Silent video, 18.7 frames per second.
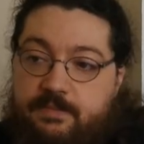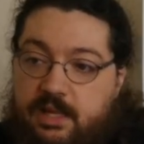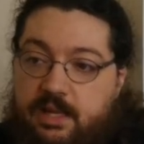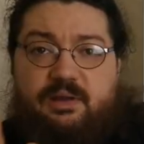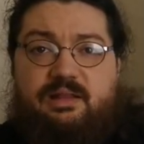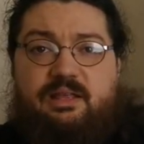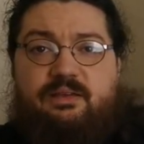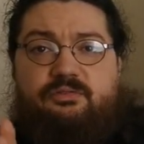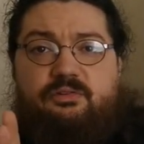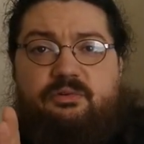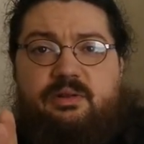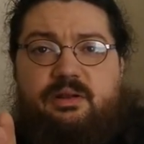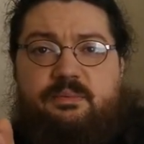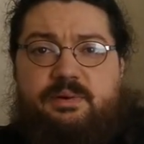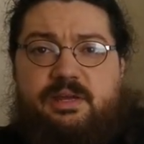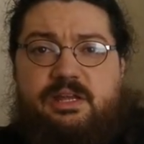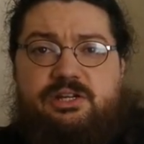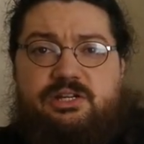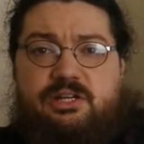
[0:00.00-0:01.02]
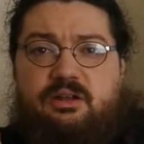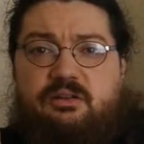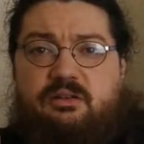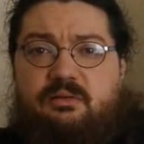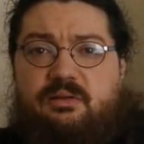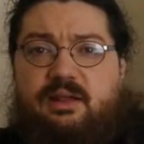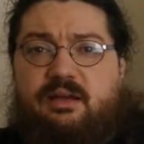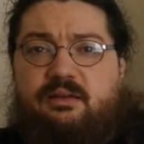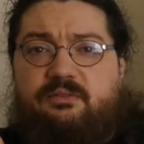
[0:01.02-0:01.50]
But if you're in a pinch and you
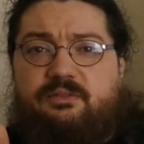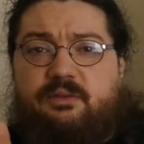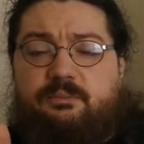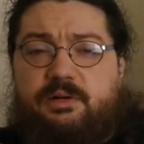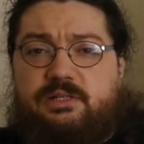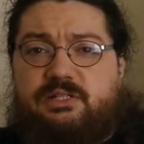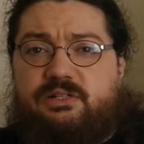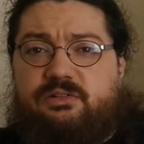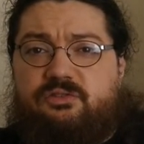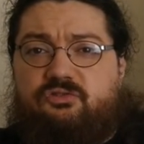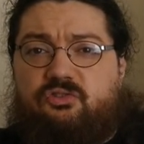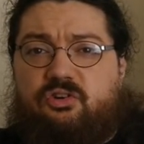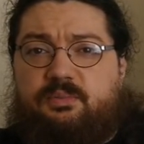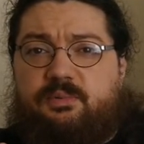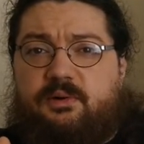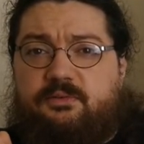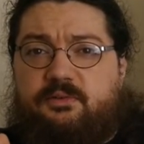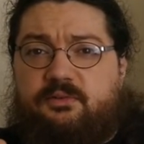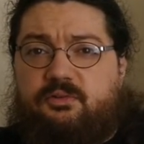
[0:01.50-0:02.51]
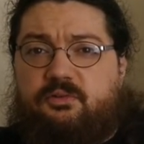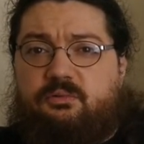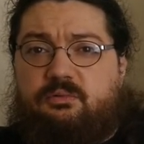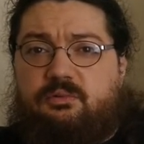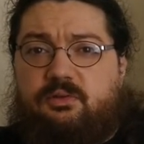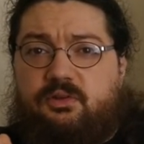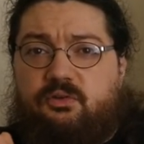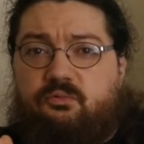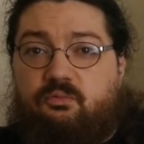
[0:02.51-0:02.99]
don't have the budget to drop on the
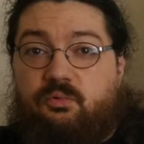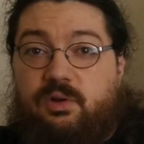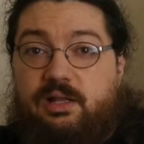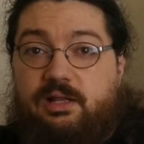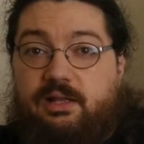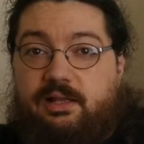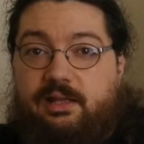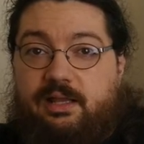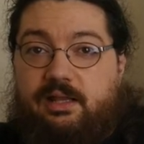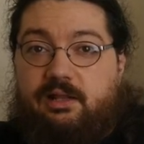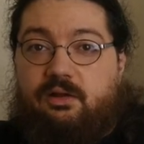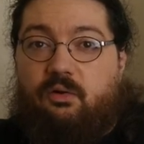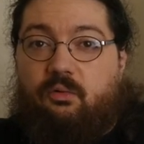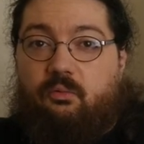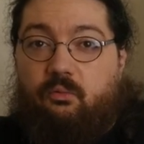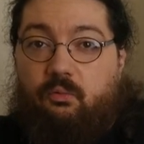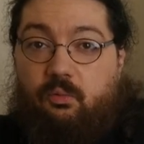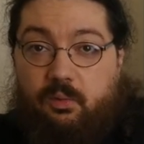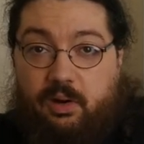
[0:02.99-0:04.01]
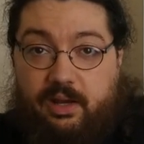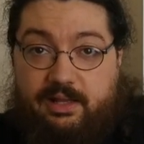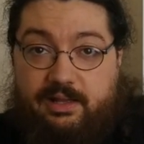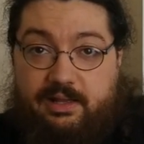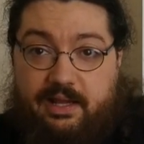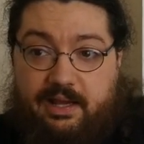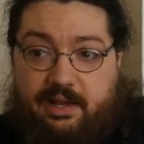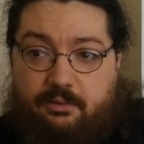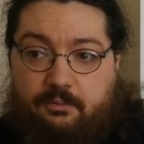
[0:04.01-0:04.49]
tool that you really need
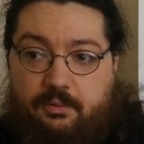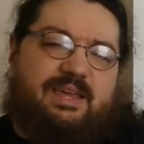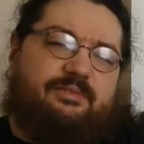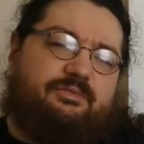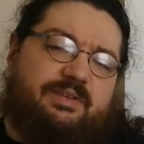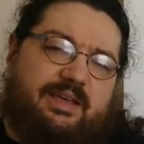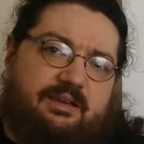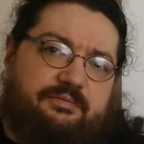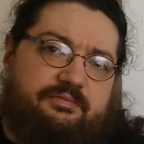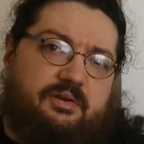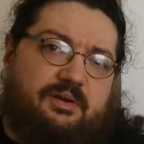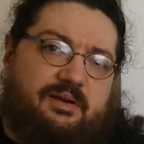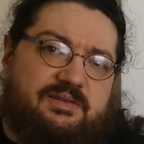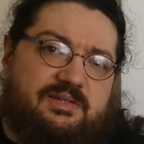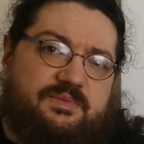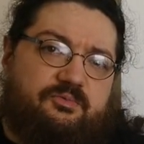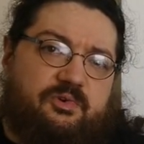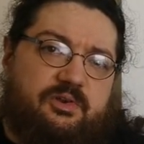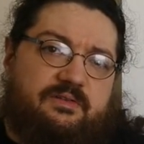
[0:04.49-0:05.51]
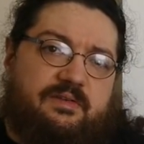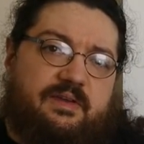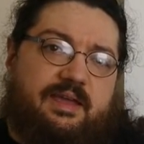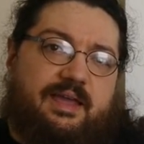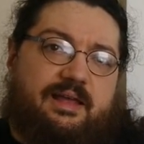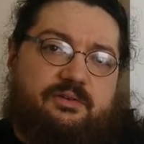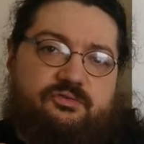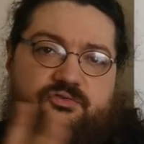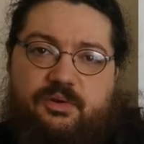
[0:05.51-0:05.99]
right now, give or take a few hours of
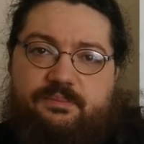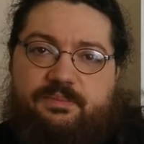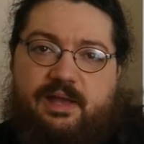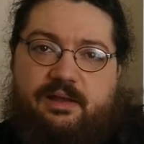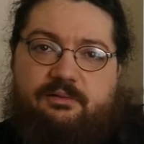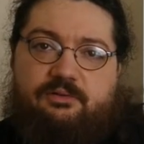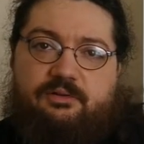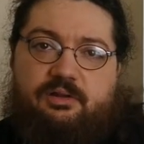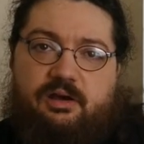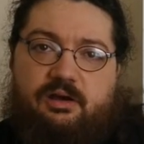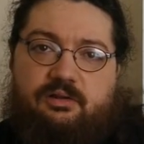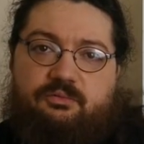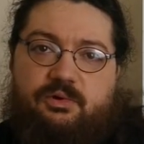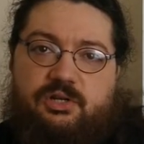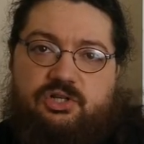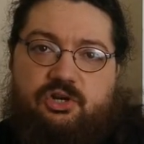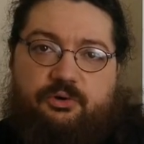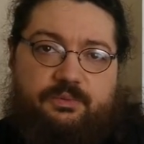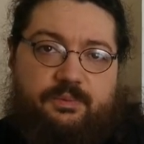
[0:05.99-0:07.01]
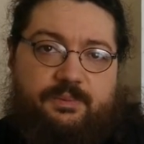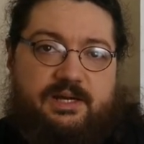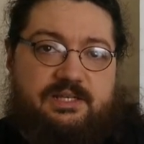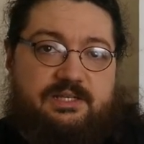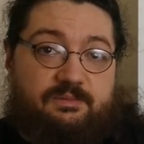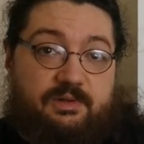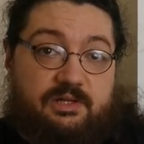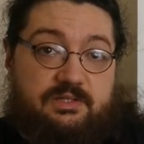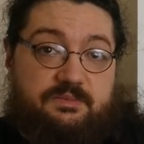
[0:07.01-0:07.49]
printing and a trip down to the hardware shop to buy
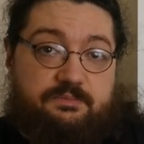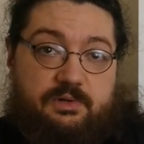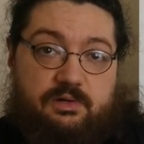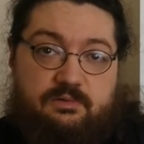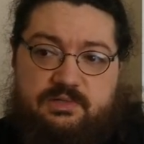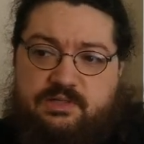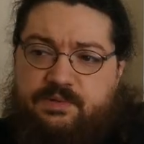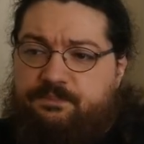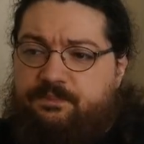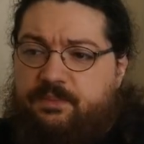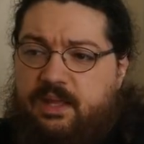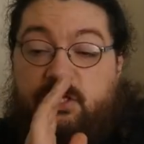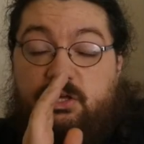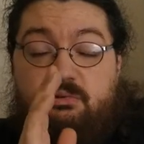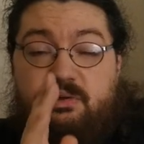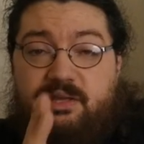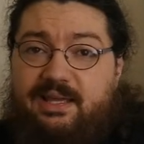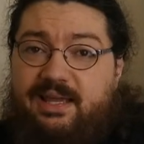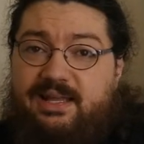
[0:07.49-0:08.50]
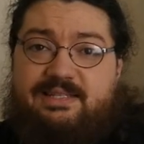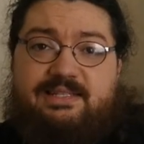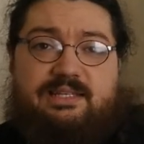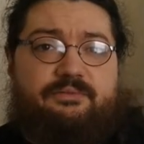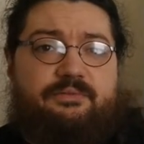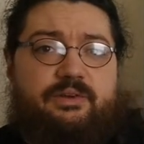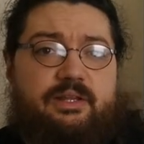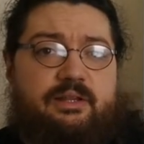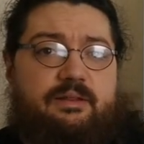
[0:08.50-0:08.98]
some nuts and bolts, you can get
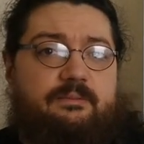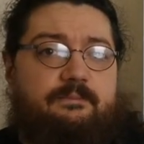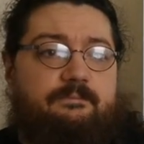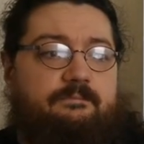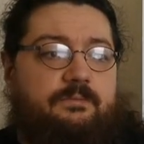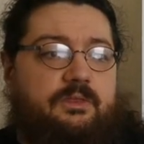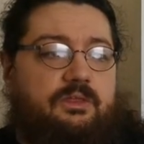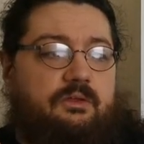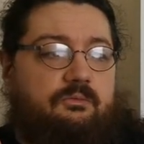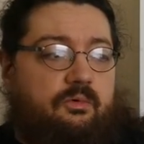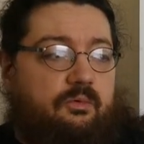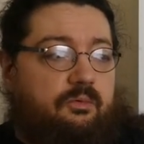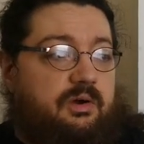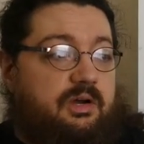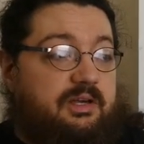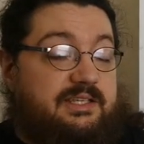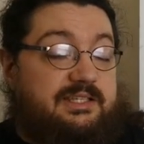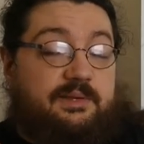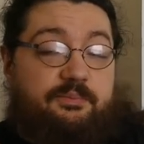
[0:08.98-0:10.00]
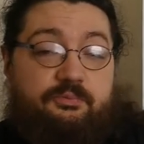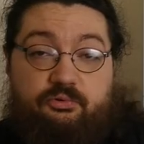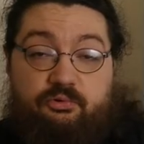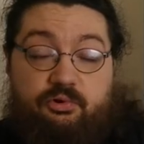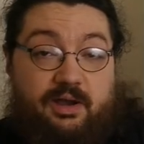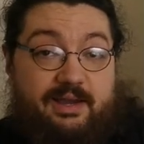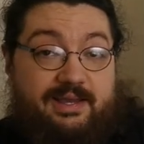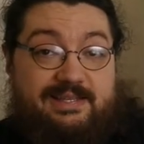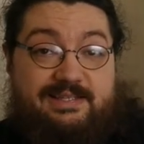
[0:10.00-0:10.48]
something that will work
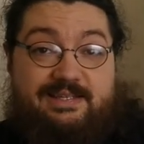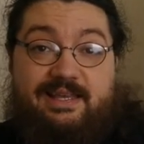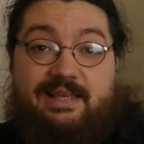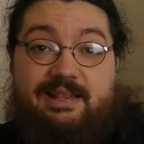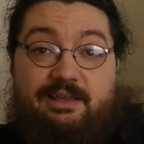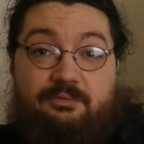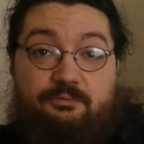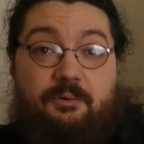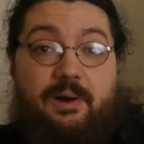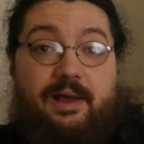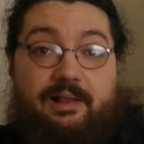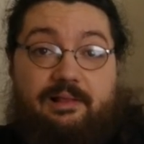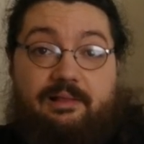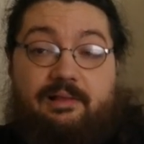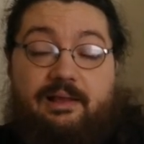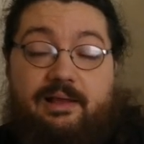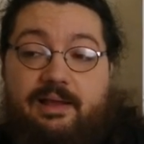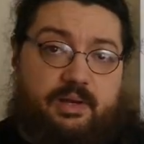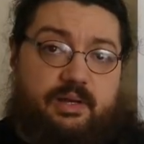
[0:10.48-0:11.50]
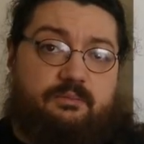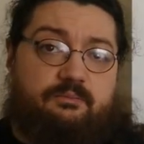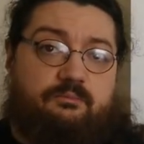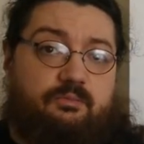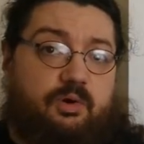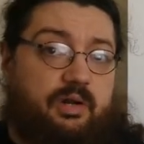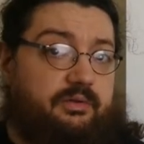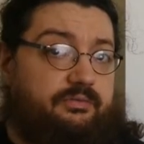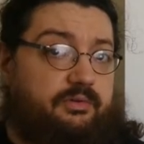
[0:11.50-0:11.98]
surprisingly well.
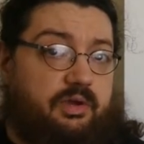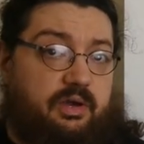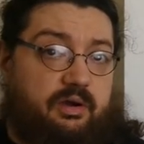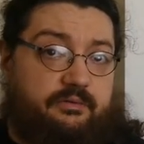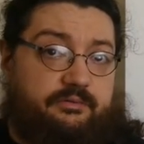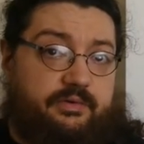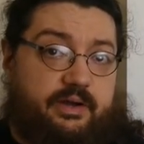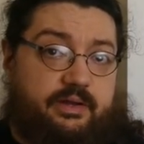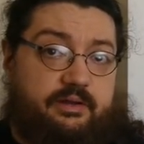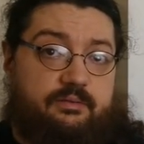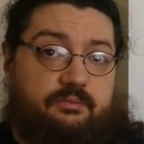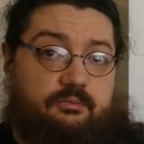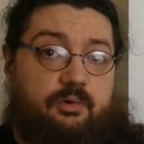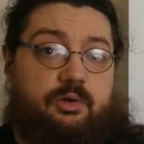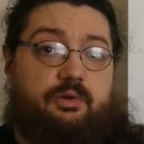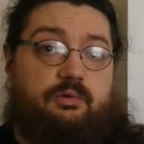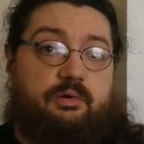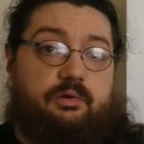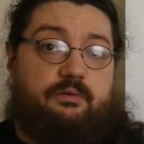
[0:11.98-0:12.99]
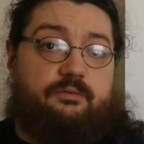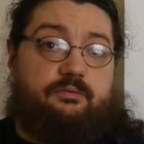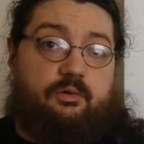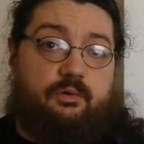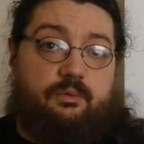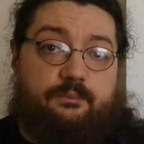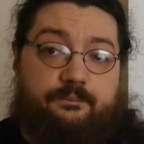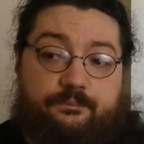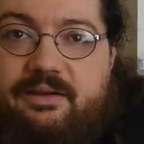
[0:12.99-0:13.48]
But what if you can't find what you're looking
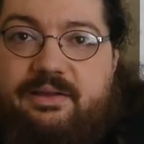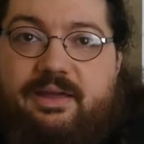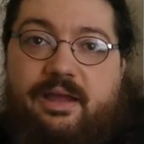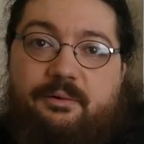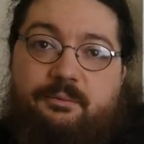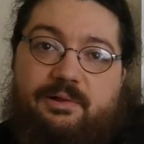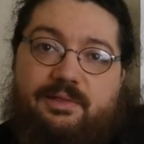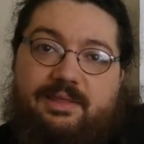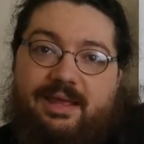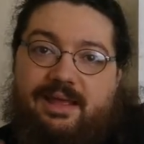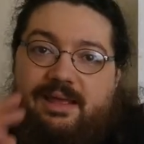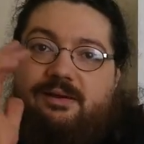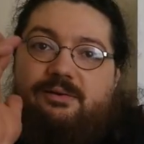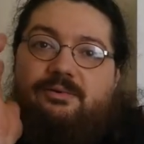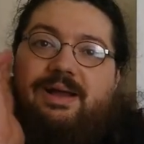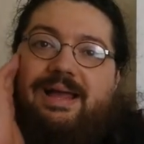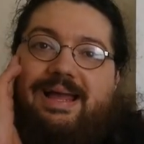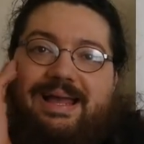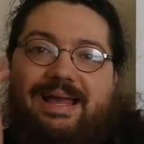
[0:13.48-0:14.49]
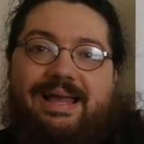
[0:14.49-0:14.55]
for? Okay, well now